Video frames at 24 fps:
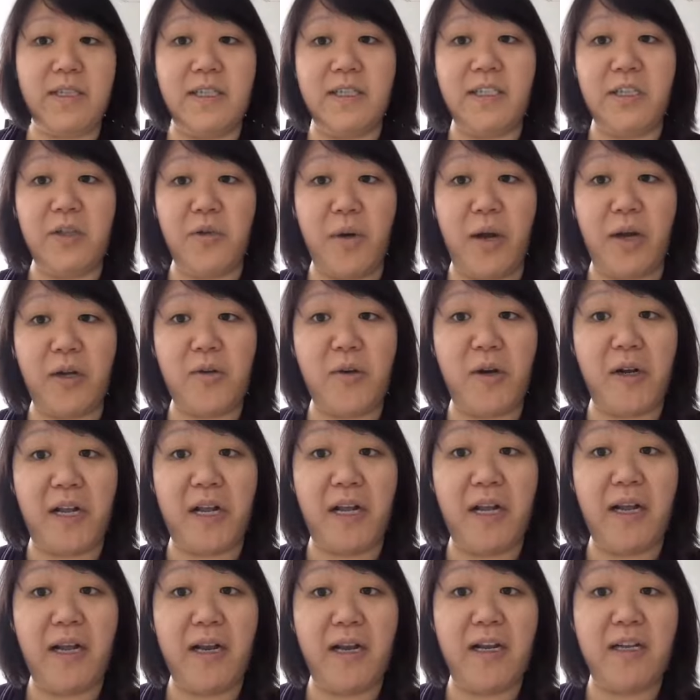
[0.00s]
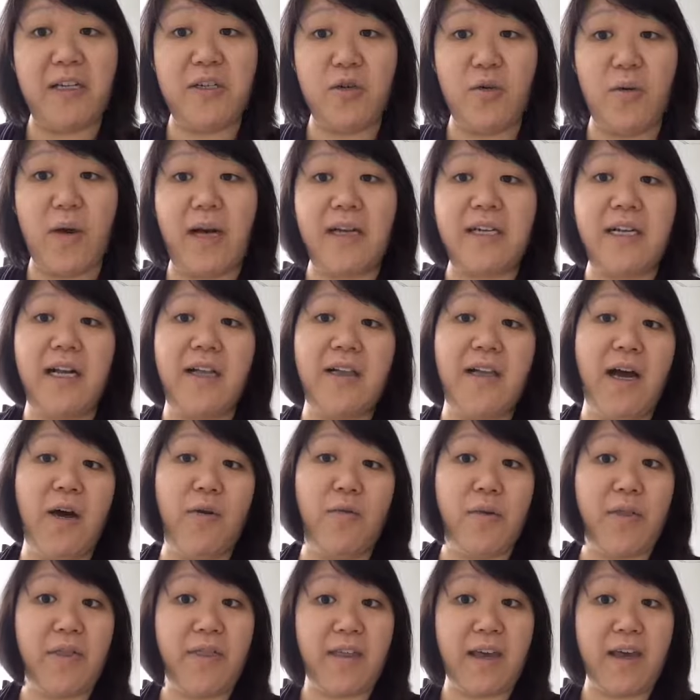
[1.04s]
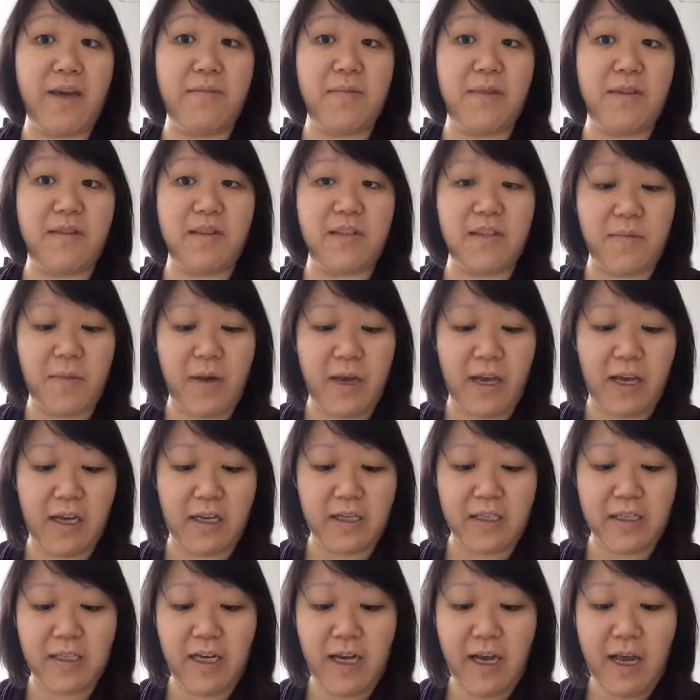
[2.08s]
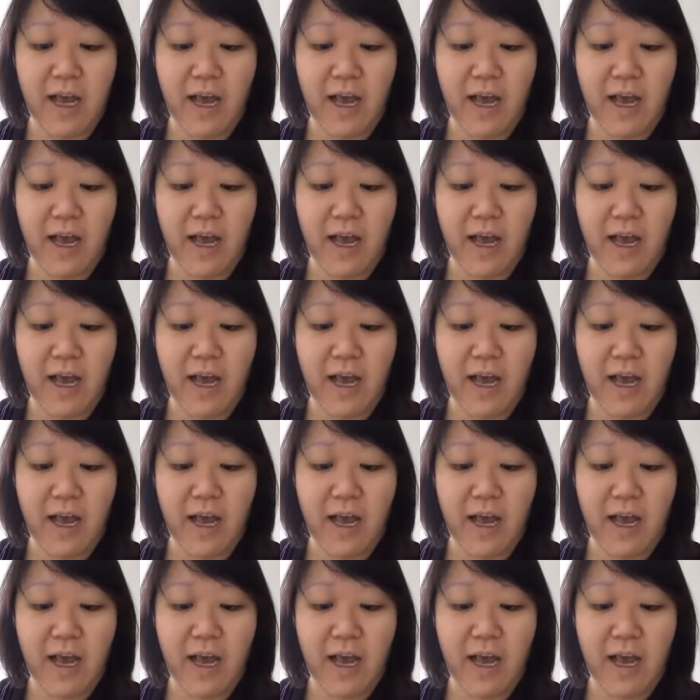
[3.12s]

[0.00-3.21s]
is interacting a lot with that business page.